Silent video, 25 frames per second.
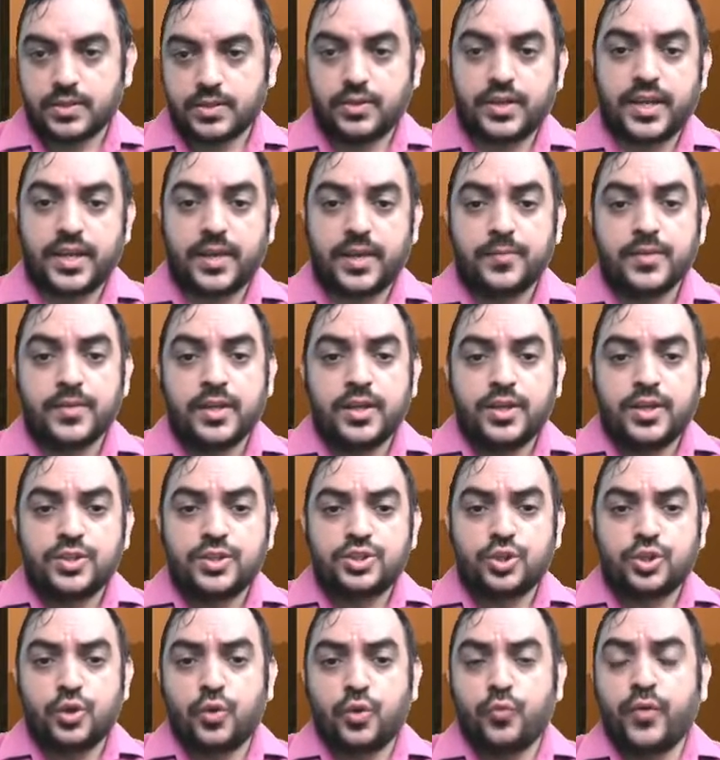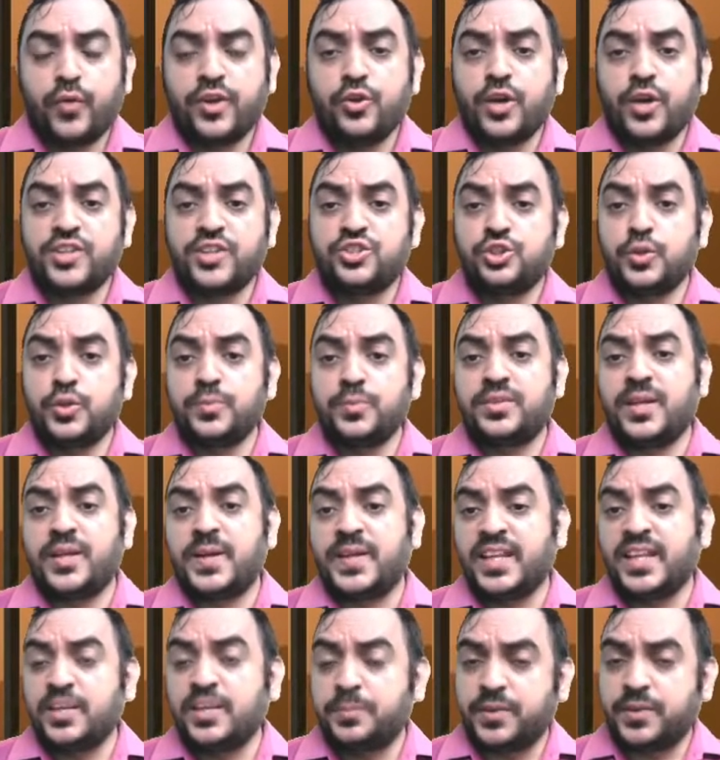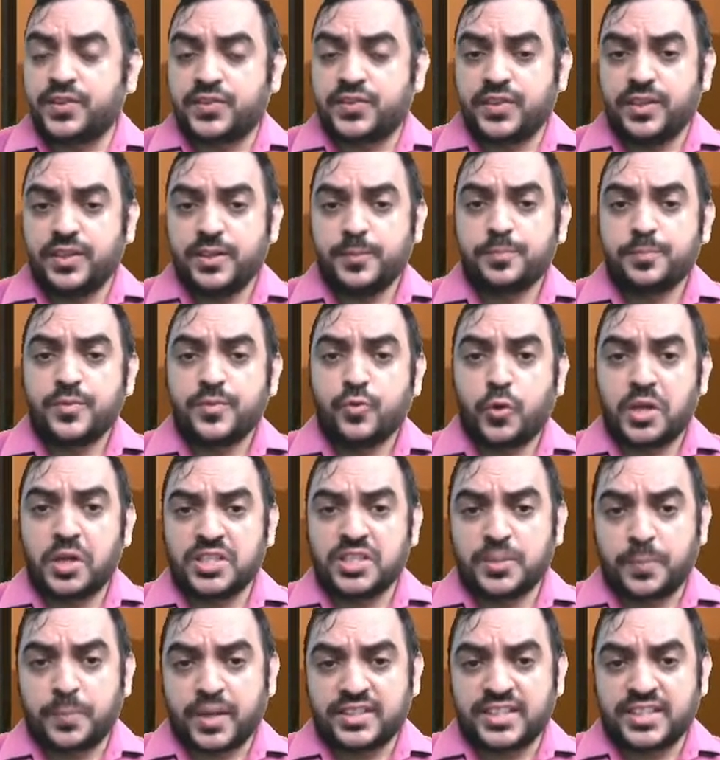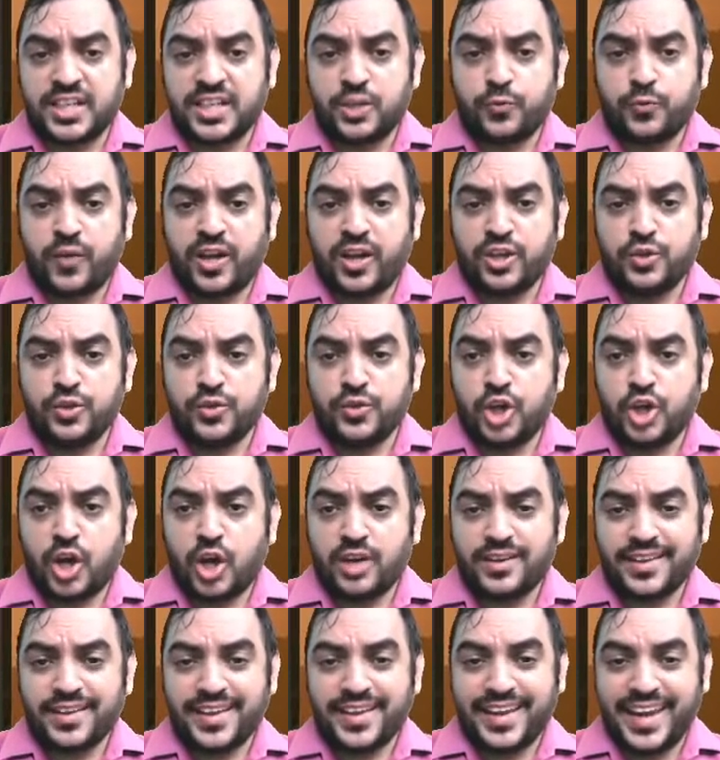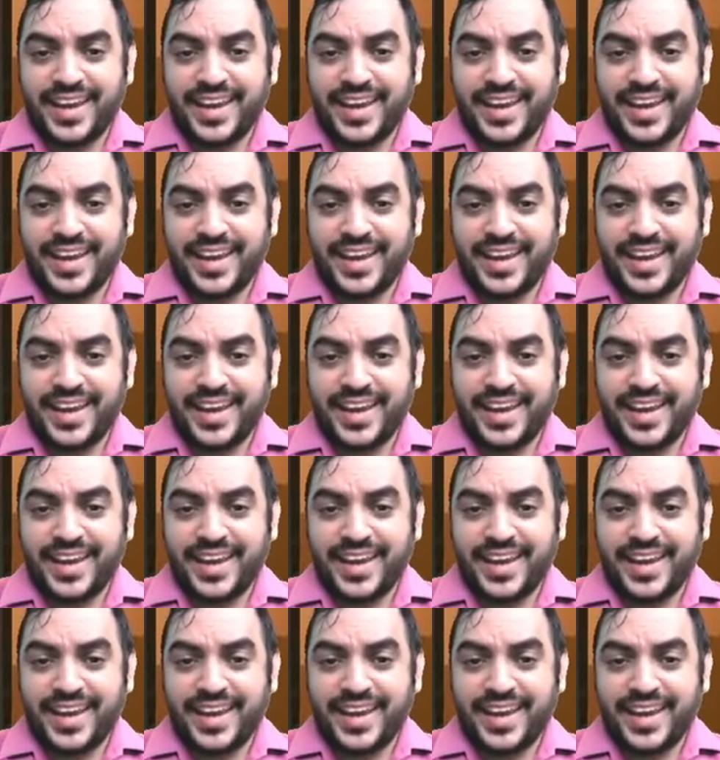Okay. So when you assume 13%, what is the present value you got?